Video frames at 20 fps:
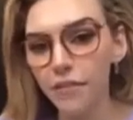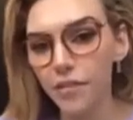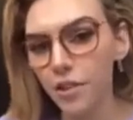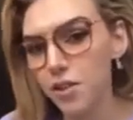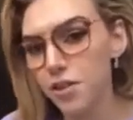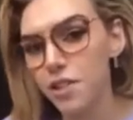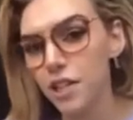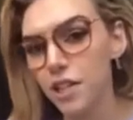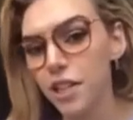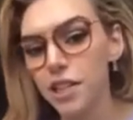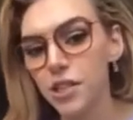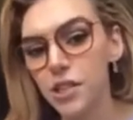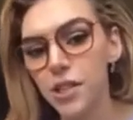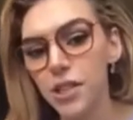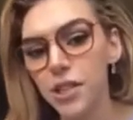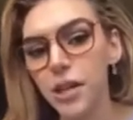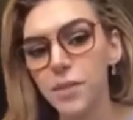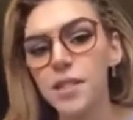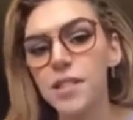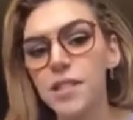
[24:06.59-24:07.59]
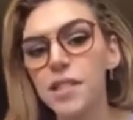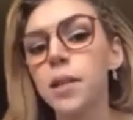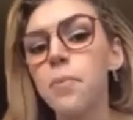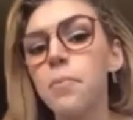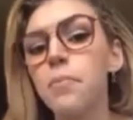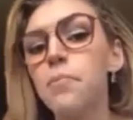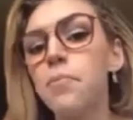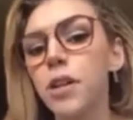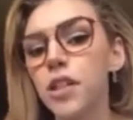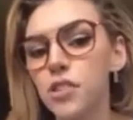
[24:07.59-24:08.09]
was on Instagram and seeing a
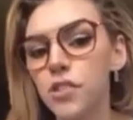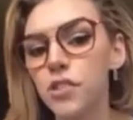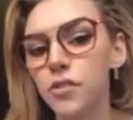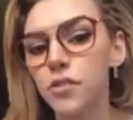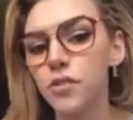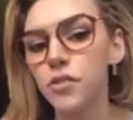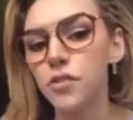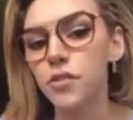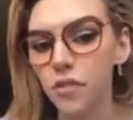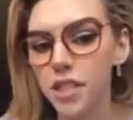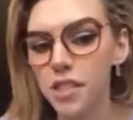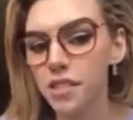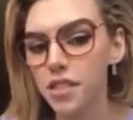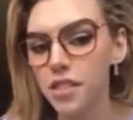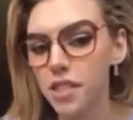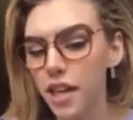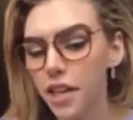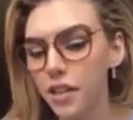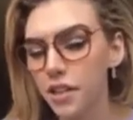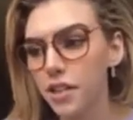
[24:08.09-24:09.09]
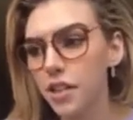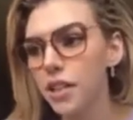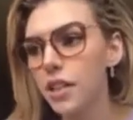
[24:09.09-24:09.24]
bunch of girlfriends together,